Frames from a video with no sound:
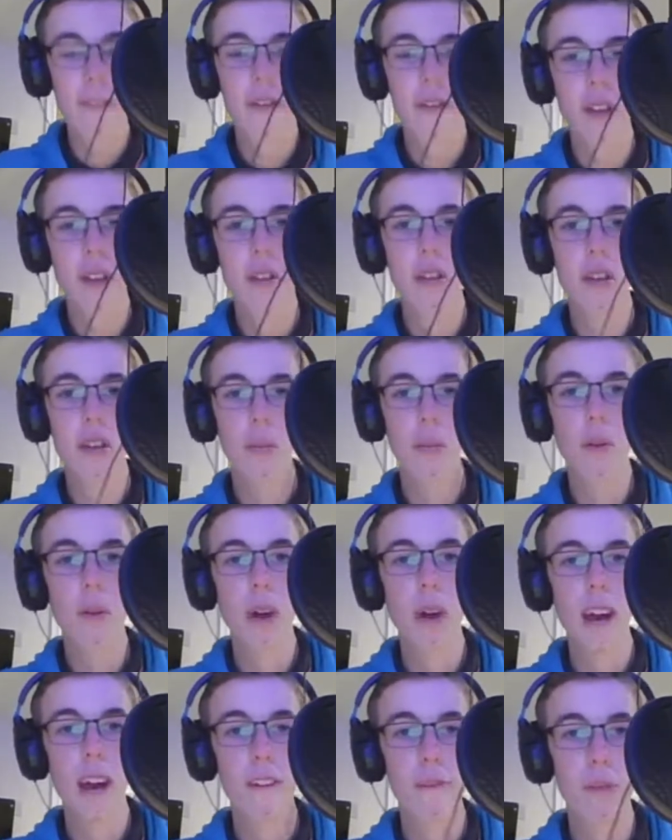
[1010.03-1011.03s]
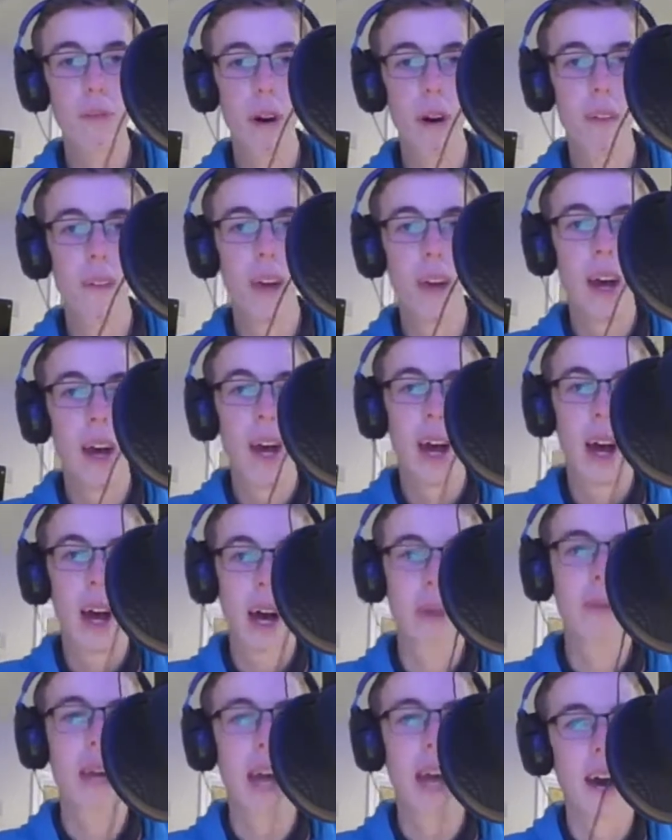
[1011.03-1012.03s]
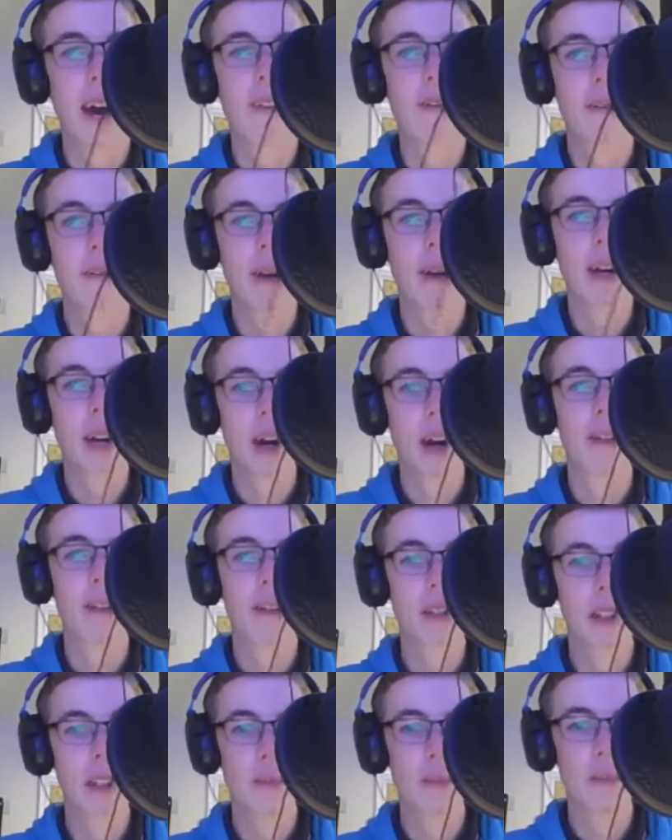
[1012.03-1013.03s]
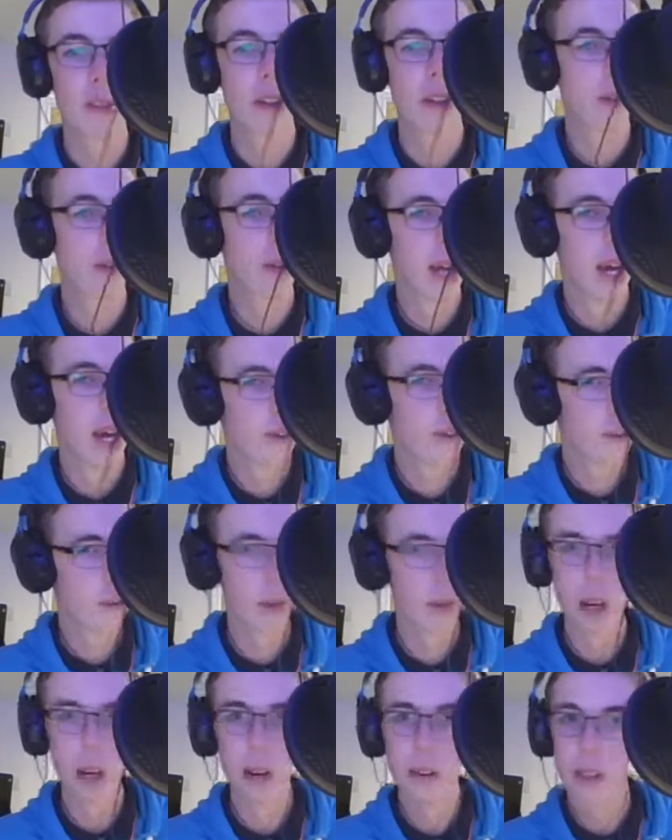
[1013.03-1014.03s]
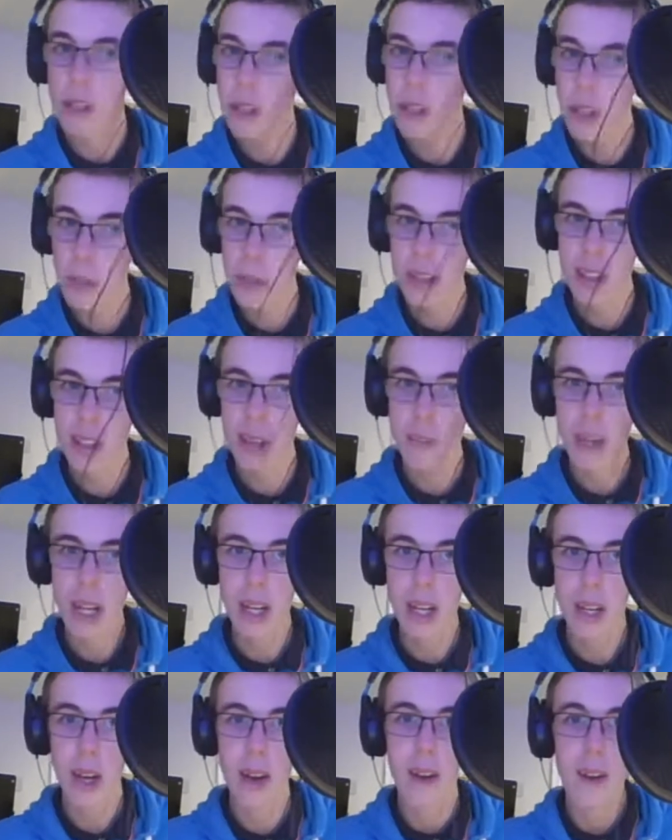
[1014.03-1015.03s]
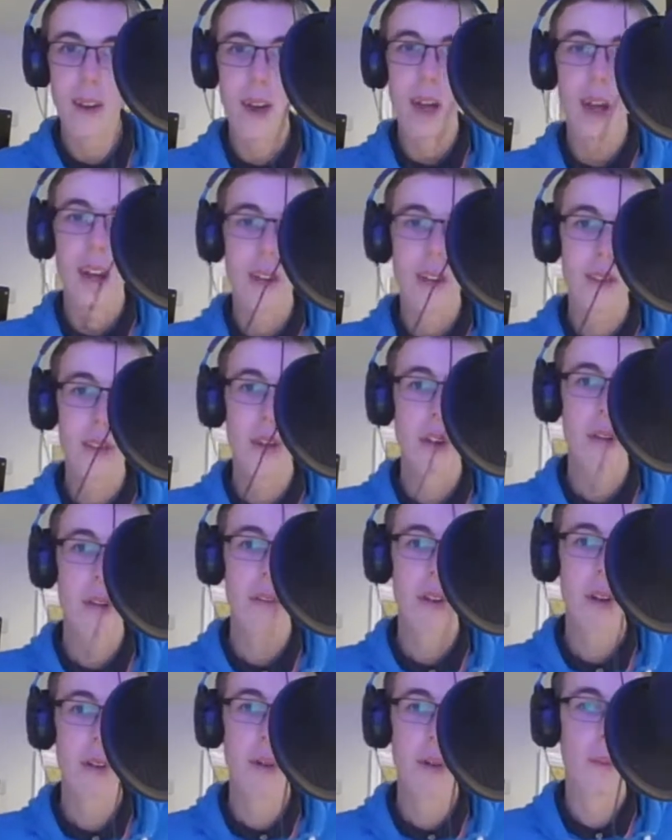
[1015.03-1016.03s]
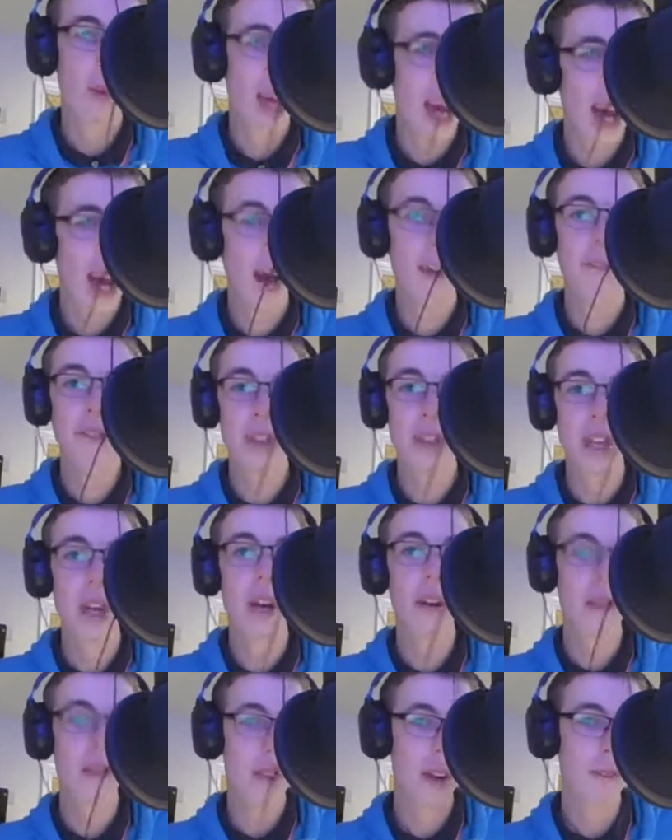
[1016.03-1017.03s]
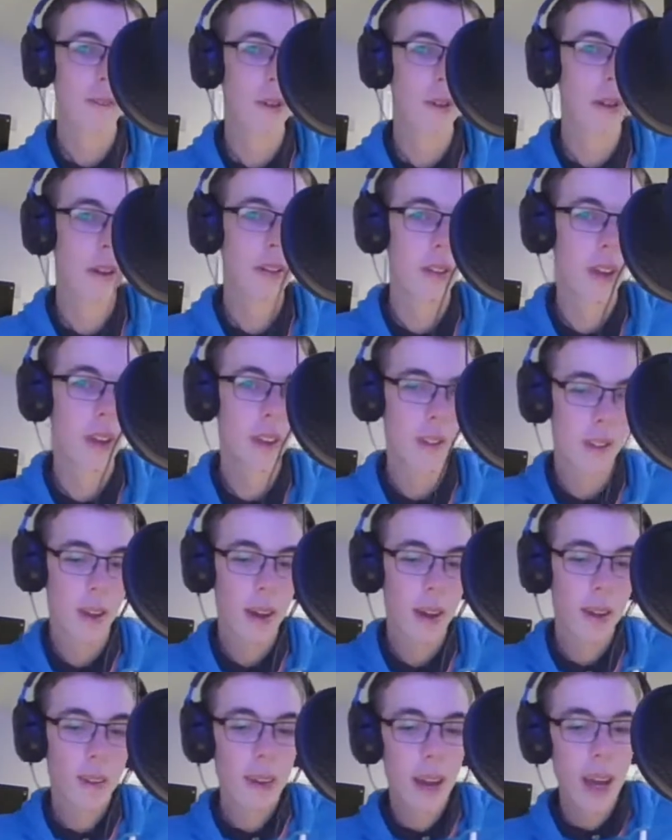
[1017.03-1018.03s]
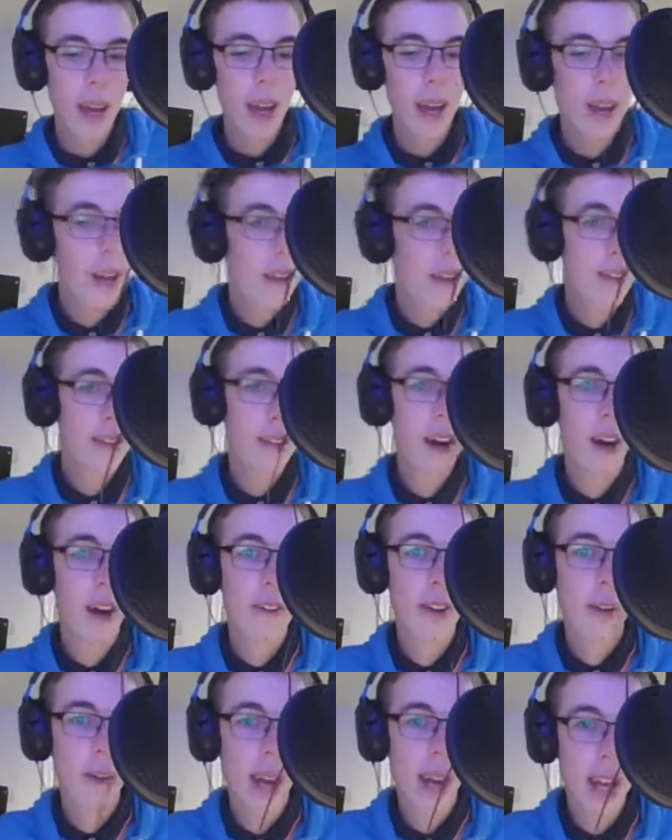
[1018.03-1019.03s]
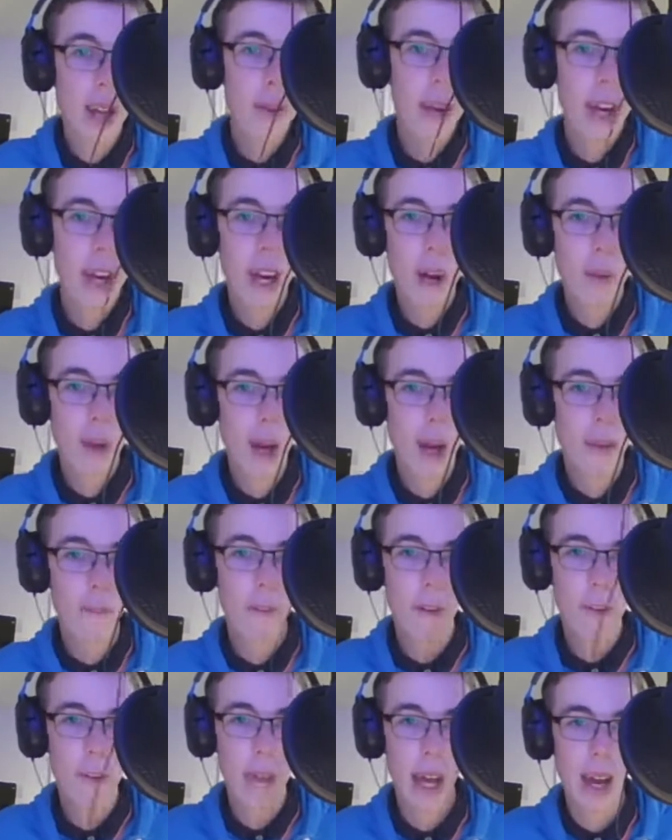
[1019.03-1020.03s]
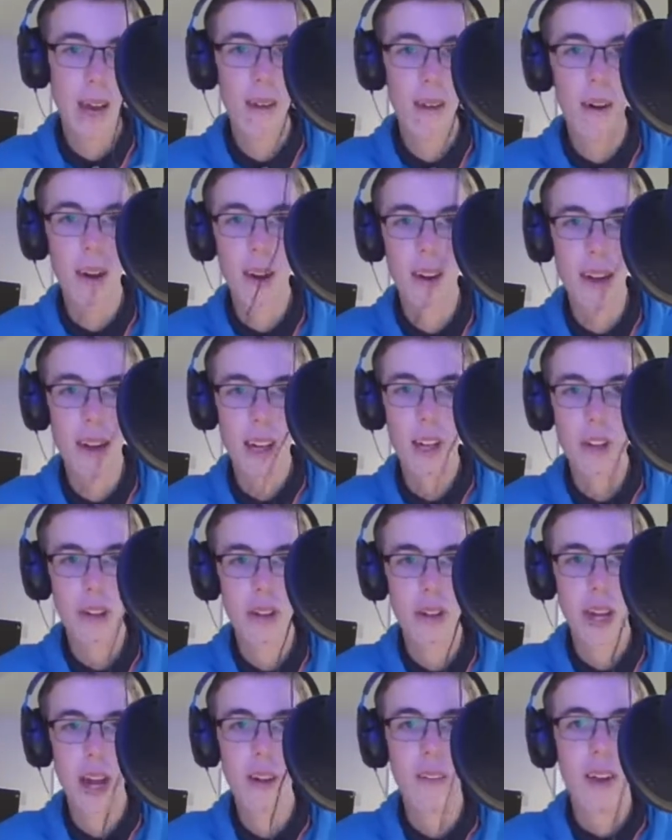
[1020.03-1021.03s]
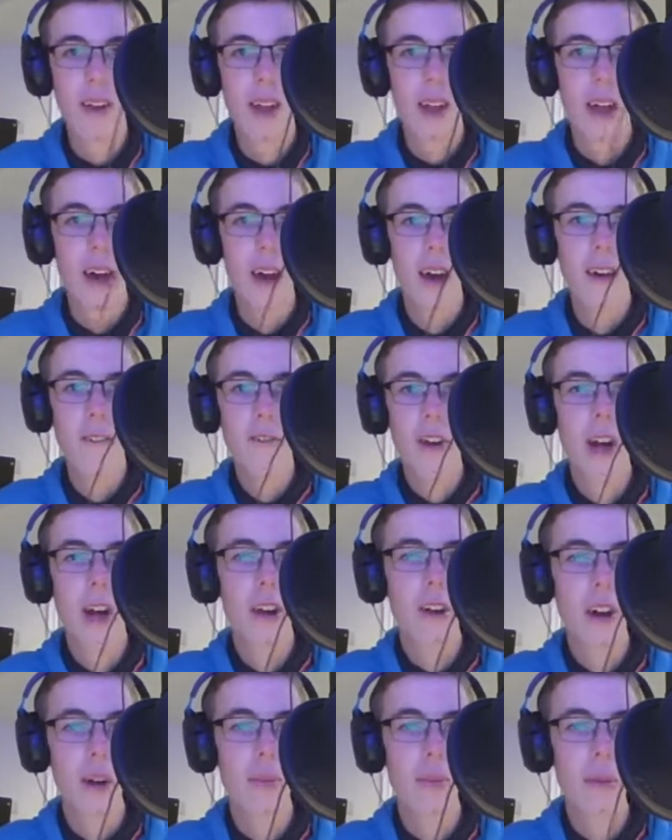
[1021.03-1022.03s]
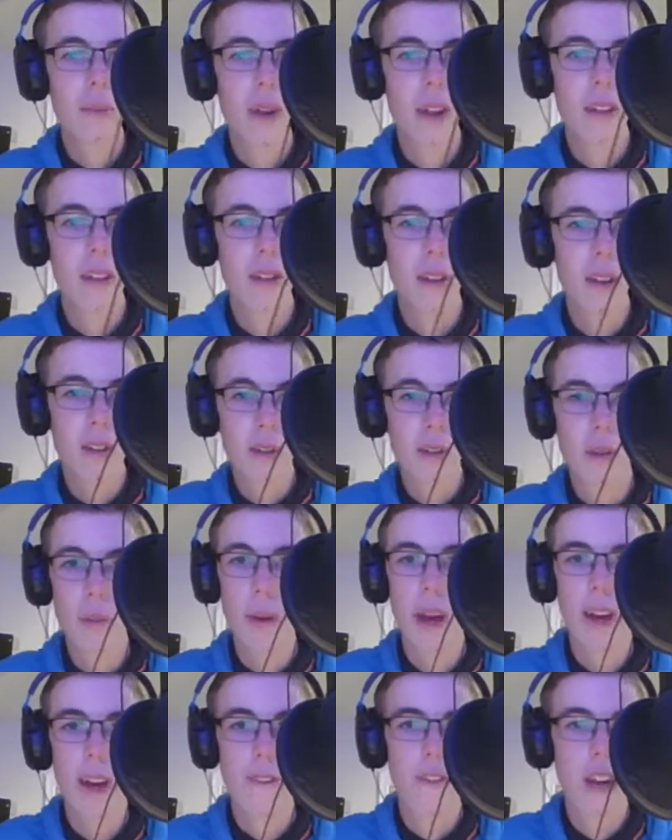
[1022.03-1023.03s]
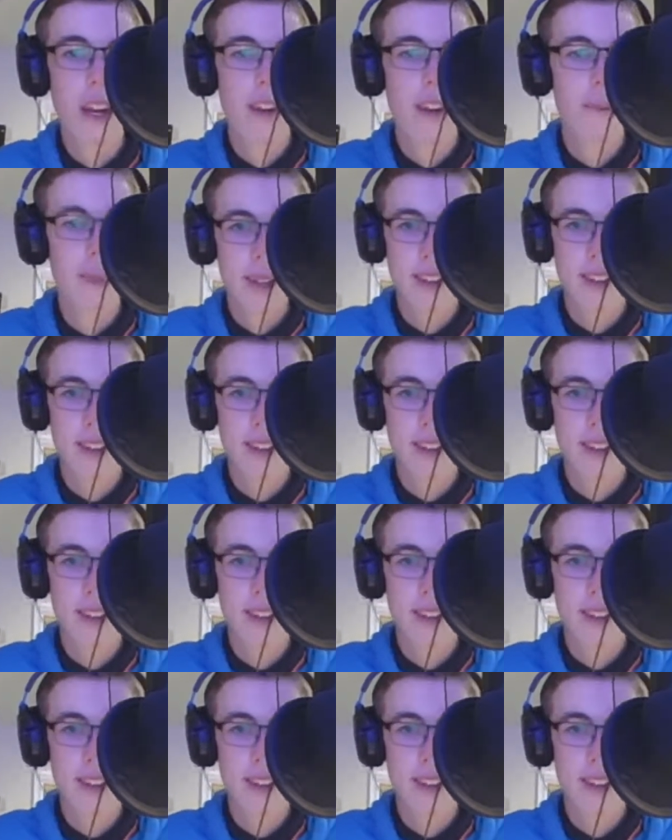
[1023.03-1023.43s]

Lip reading: to support F1 and we have to encourage them to do it. We have to encourage Liberty Media to do it. We have to use our voices in this scenario. But anyway, away from that issue now. Final couple of minutes, I'm going to talk about F1. They've been